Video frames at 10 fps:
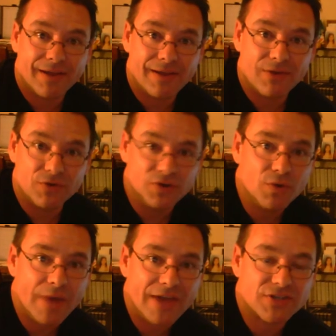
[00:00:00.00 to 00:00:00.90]

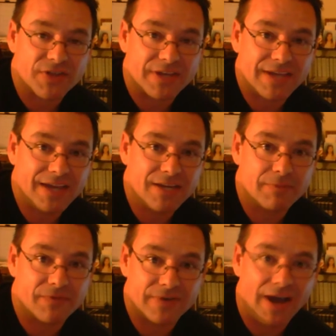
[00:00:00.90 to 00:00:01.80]
new age of the kingdom
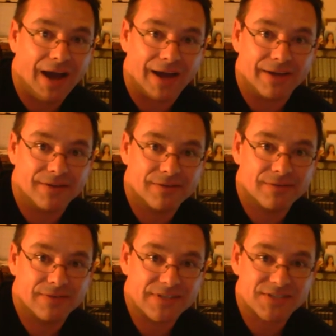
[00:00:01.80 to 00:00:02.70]
of God.
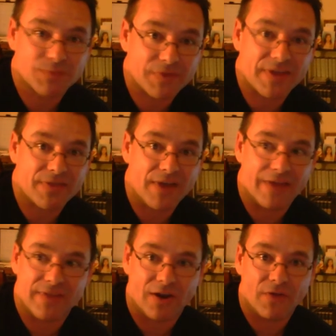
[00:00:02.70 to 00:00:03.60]
This is what they
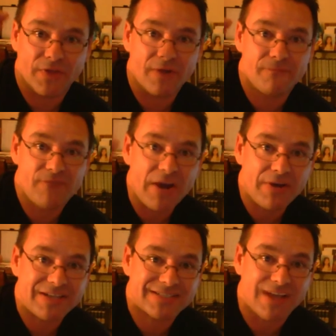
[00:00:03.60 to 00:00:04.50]
thought, that their
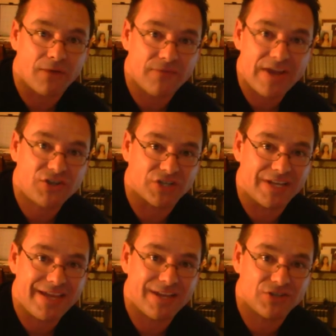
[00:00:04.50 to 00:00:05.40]
very salvation
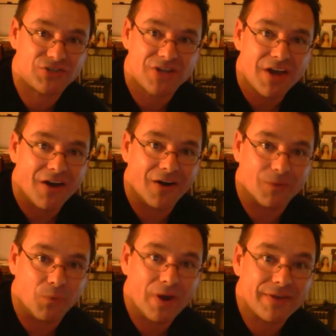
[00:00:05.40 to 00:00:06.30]
hinged
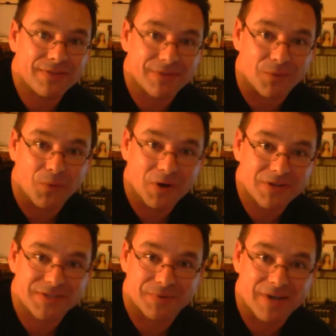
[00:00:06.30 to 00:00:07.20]
on what the
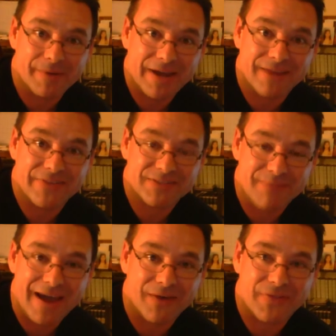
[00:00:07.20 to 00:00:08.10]
words that were coming out of his
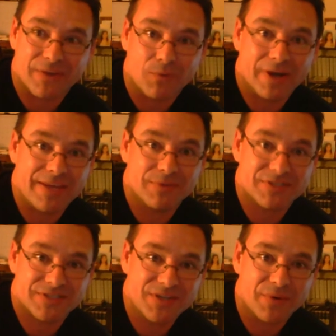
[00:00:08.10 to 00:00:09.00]
mouth and what he was
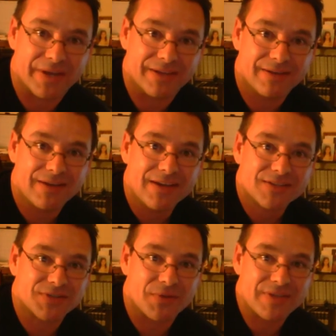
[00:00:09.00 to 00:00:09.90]
doing.
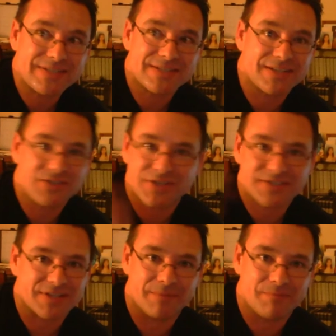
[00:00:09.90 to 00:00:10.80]
So this isn't just
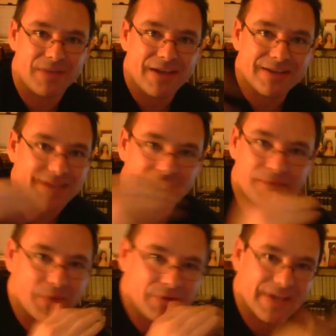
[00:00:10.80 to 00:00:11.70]
some
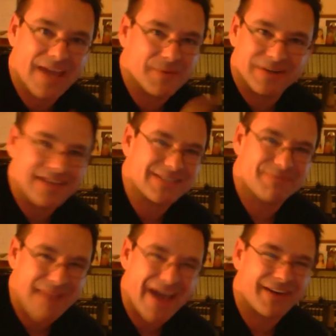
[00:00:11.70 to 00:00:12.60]
telephone game where it doesn't
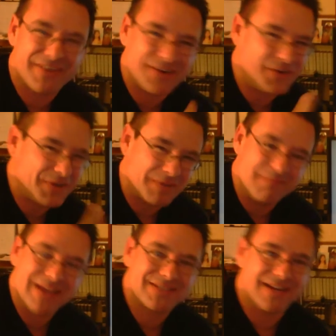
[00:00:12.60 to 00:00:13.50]
matter, you can
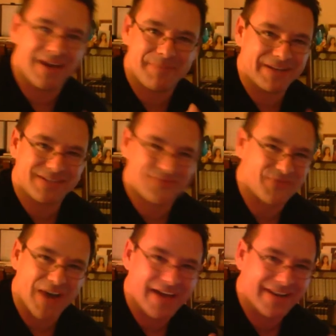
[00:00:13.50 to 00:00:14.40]
mess it up and it's
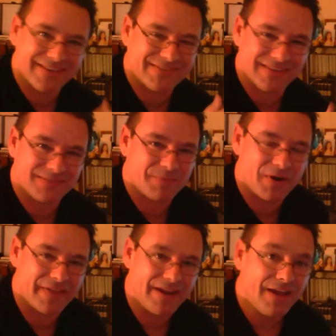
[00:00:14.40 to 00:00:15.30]
fun, it's a part
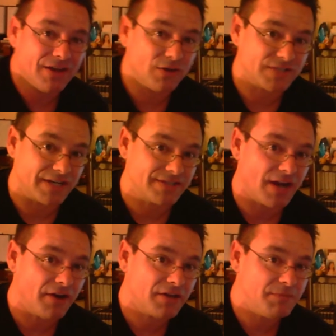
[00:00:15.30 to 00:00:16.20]
of that. No, it's an
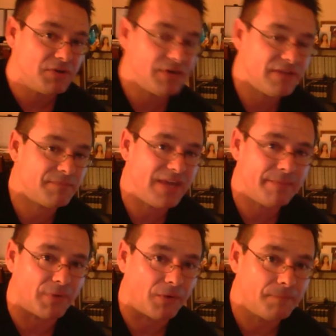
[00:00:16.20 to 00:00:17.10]
entire community of
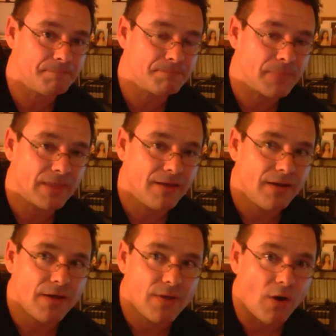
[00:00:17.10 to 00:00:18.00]
people
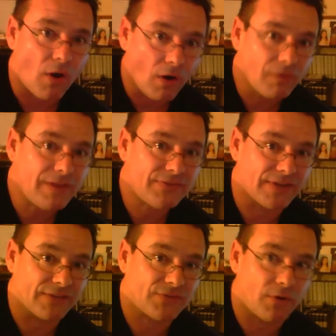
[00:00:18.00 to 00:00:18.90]
all
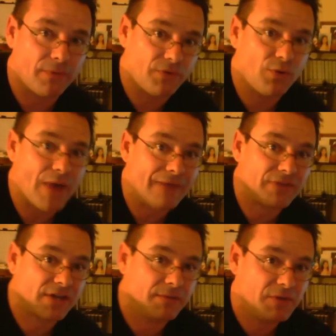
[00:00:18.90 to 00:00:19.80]
listening. So you have the
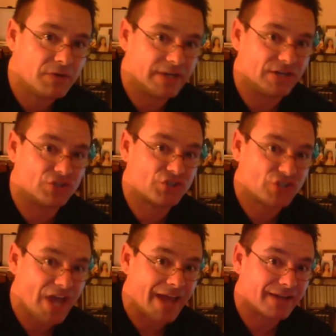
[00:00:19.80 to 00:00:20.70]
community to check